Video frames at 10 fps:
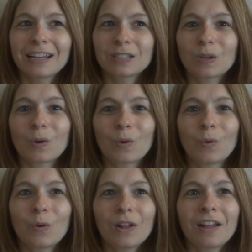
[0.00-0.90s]

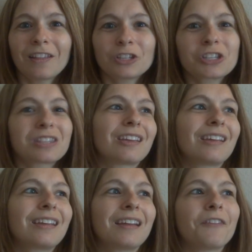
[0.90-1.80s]
So just
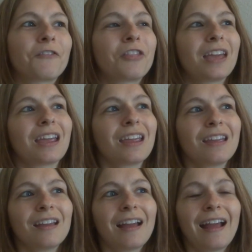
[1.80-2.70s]
think, if they